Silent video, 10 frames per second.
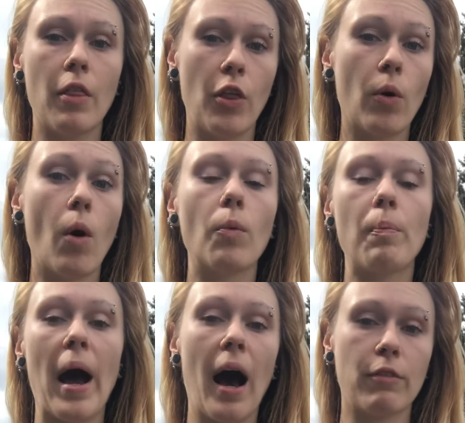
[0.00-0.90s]
their own
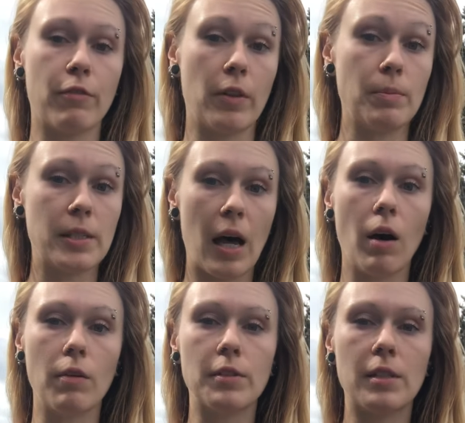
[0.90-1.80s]
path for
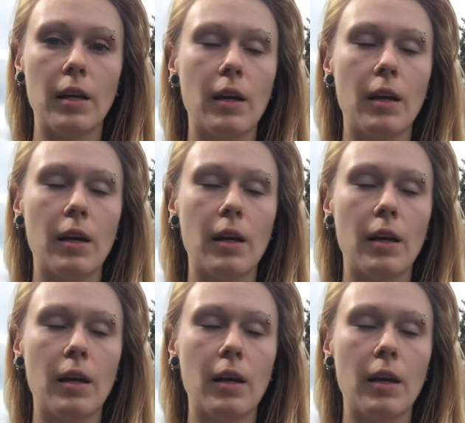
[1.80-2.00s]
themselves.